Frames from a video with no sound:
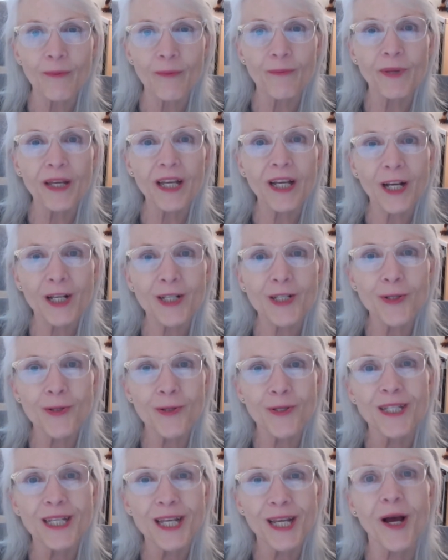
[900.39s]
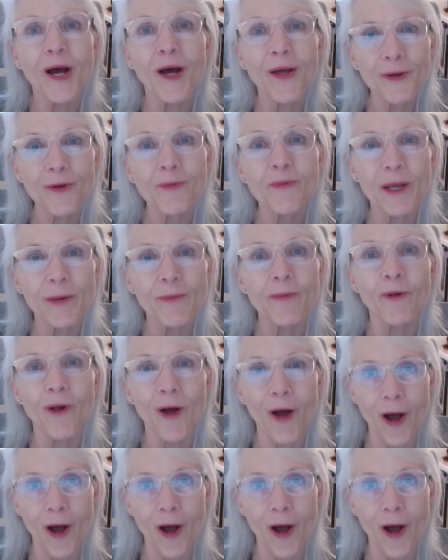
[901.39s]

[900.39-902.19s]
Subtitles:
because you see other people